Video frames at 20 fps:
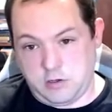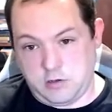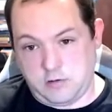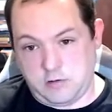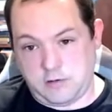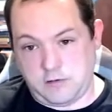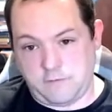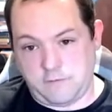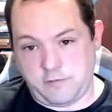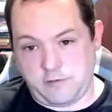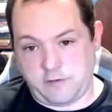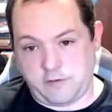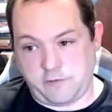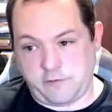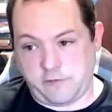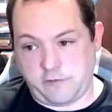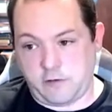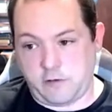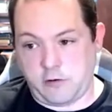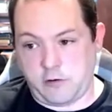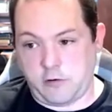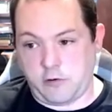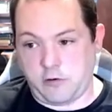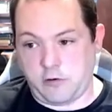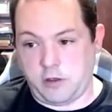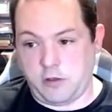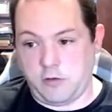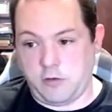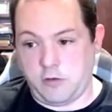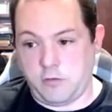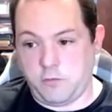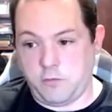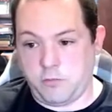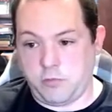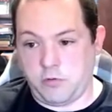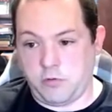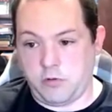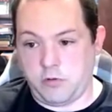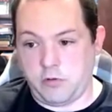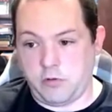Netflix security
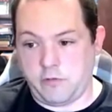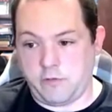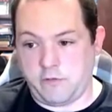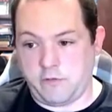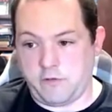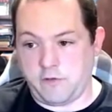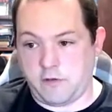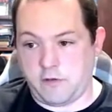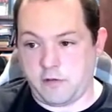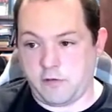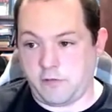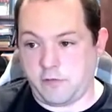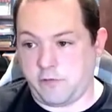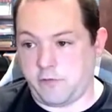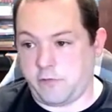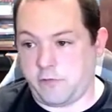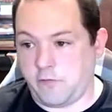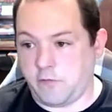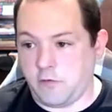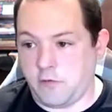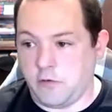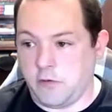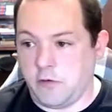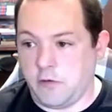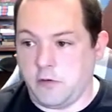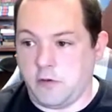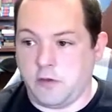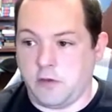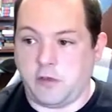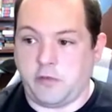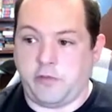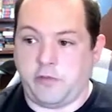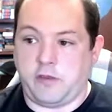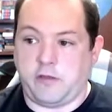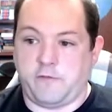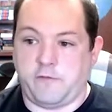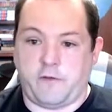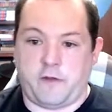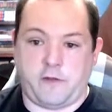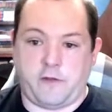bulletins in the
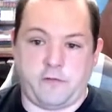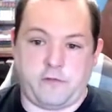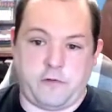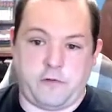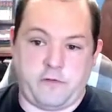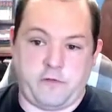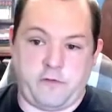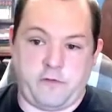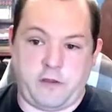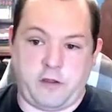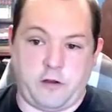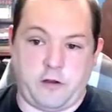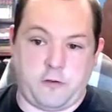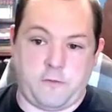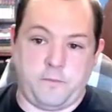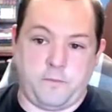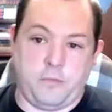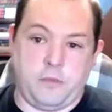advisories here.